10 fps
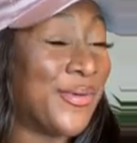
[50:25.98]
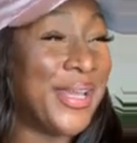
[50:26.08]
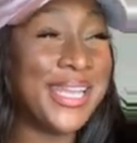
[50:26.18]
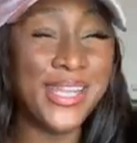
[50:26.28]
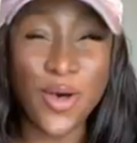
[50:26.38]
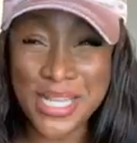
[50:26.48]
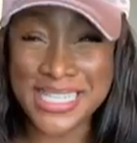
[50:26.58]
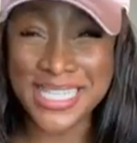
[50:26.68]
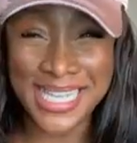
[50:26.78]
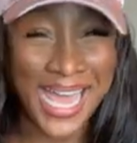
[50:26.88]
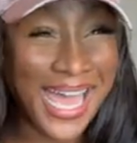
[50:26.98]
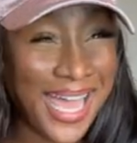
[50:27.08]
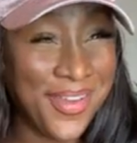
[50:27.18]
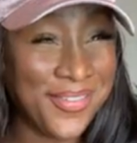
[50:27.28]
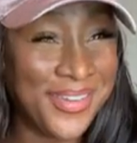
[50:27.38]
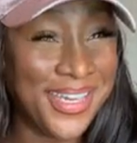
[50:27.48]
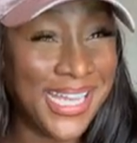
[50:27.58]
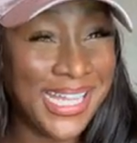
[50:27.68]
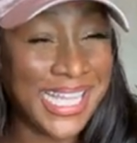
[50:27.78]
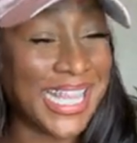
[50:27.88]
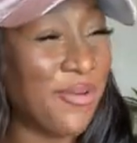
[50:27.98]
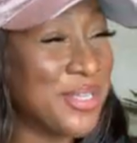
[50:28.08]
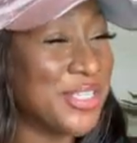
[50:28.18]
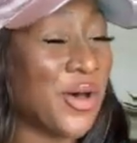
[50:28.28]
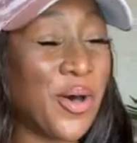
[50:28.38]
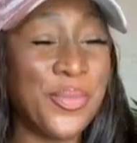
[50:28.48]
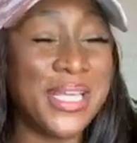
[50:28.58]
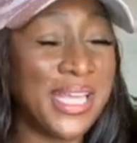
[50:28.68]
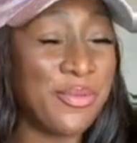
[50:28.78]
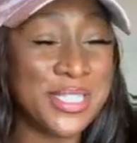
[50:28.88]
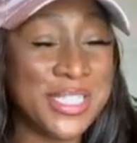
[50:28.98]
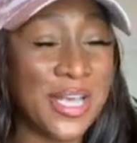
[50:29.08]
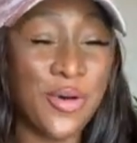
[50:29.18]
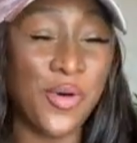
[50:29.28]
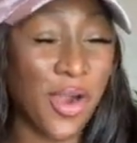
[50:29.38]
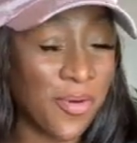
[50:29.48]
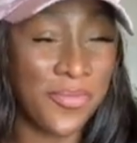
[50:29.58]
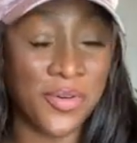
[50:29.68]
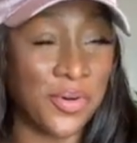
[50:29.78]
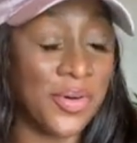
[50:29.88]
lost the live. Like, that was almost, it was so hurtful.